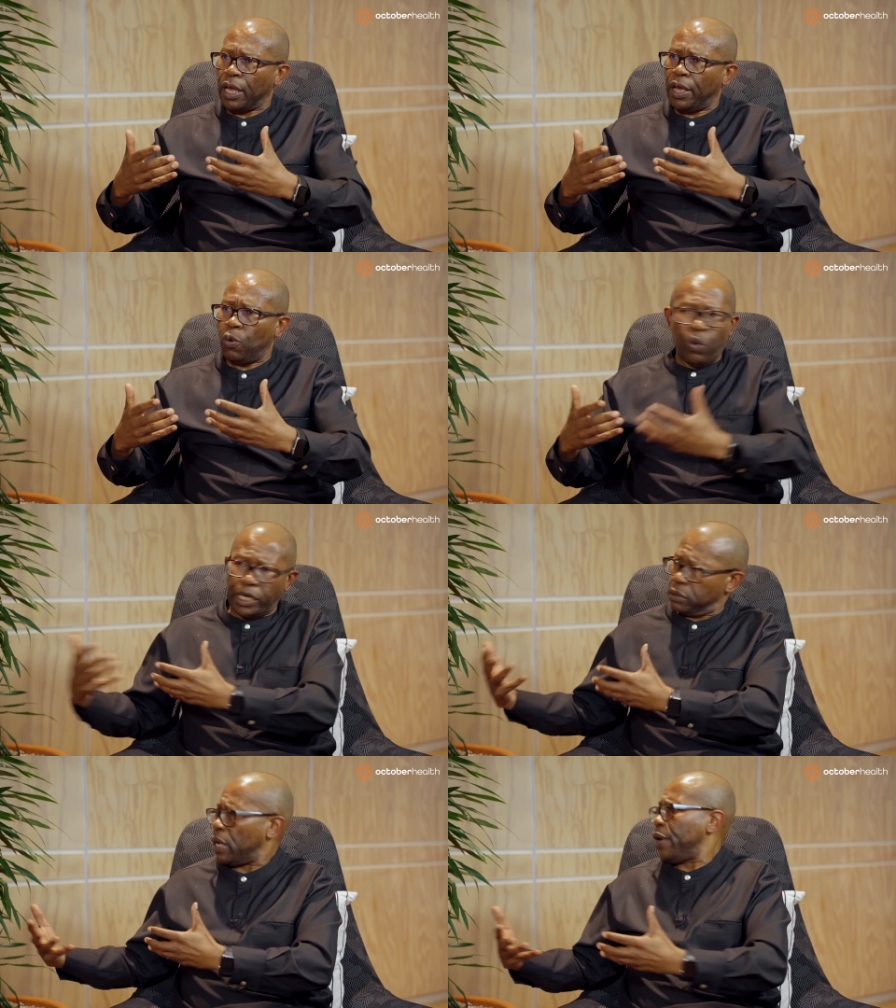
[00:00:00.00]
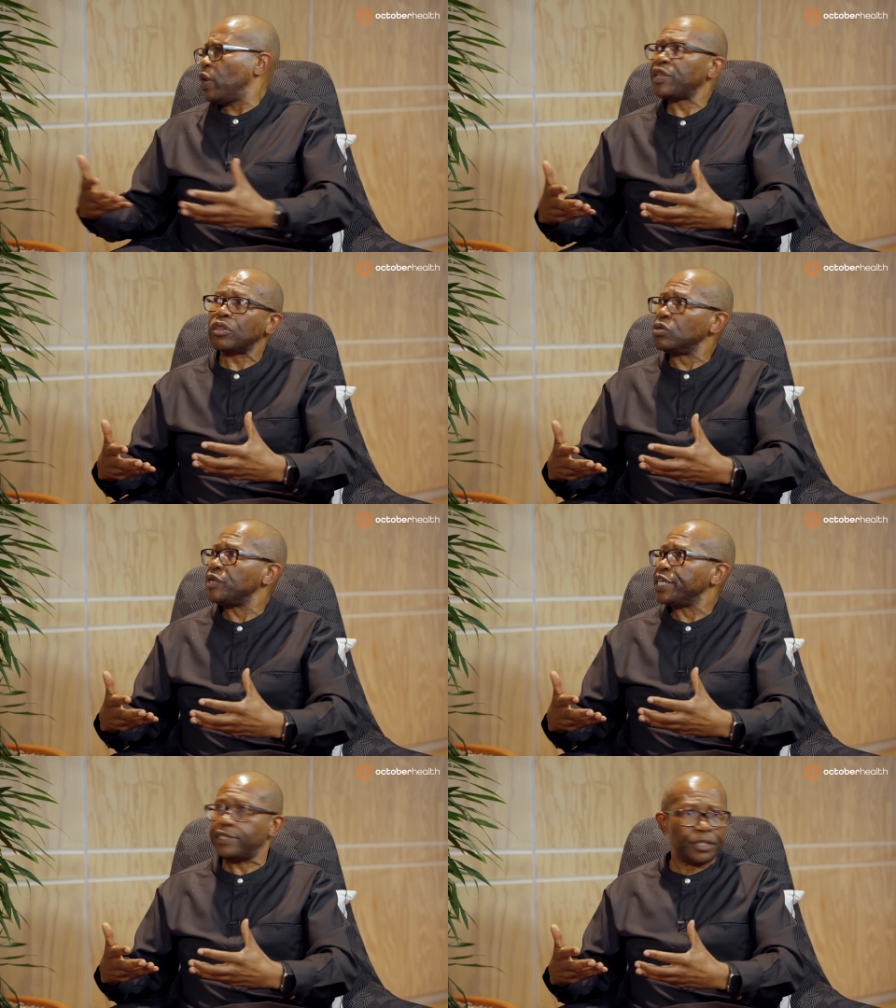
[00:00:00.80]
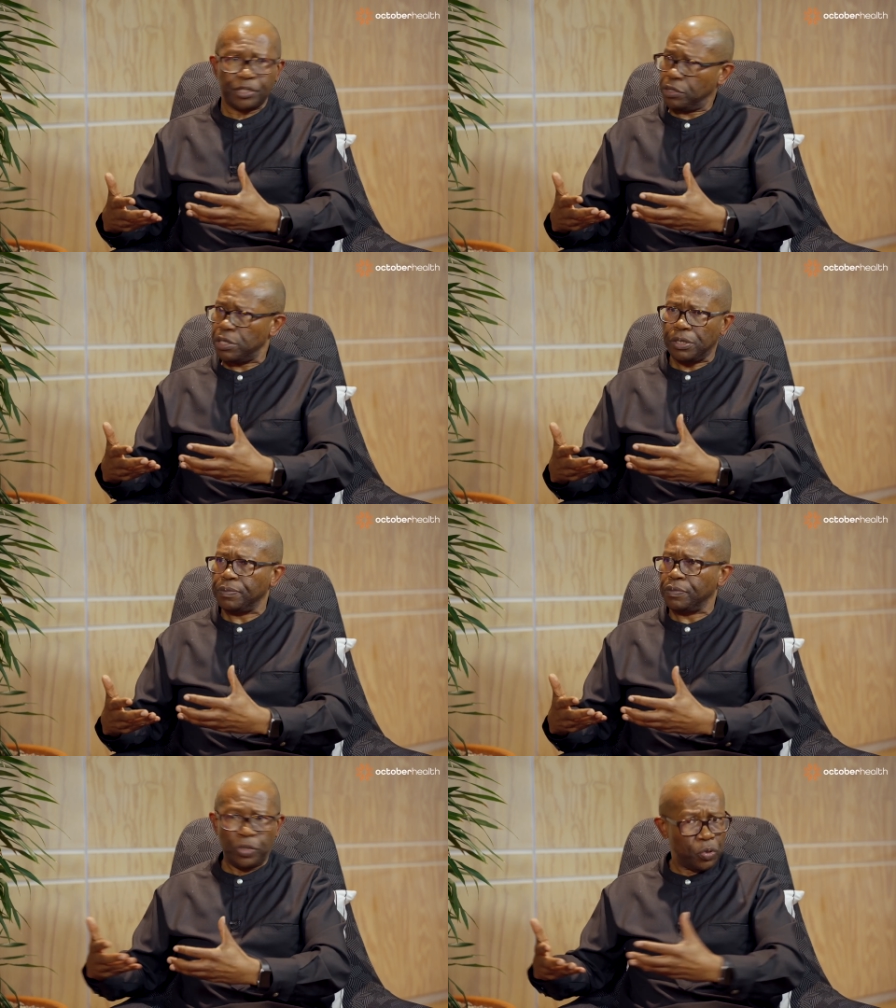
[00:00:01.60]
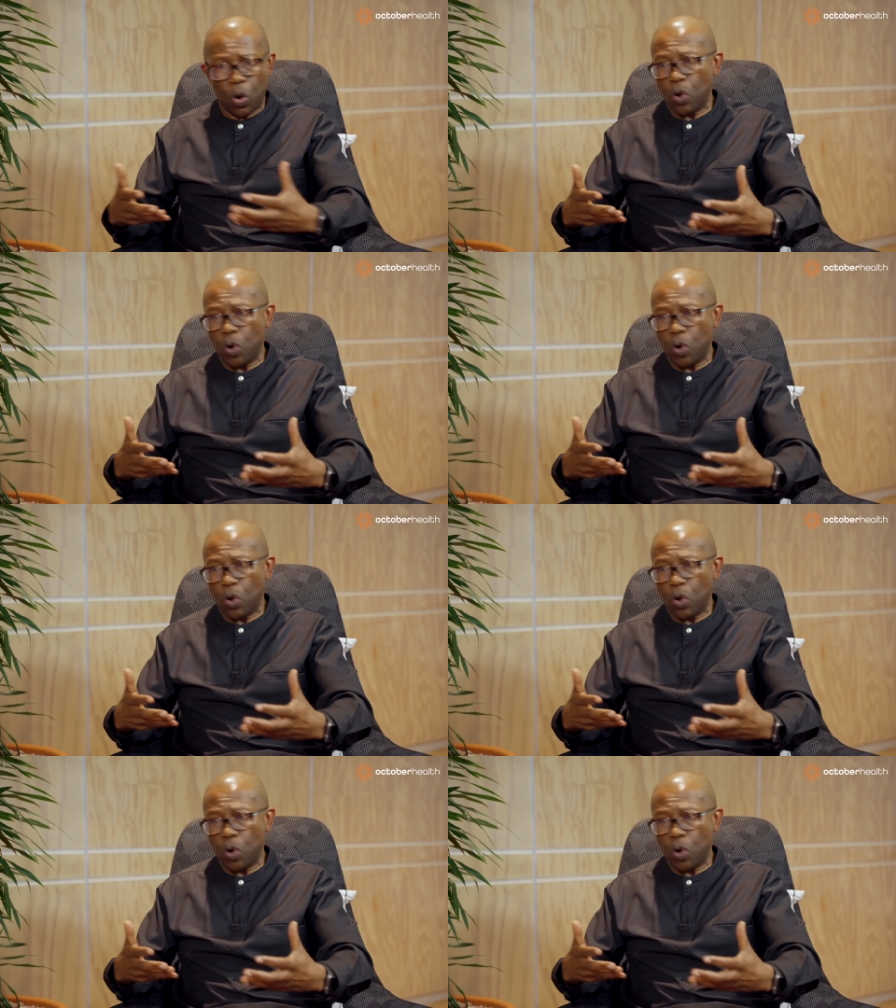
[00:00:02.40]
well, I went through it, so you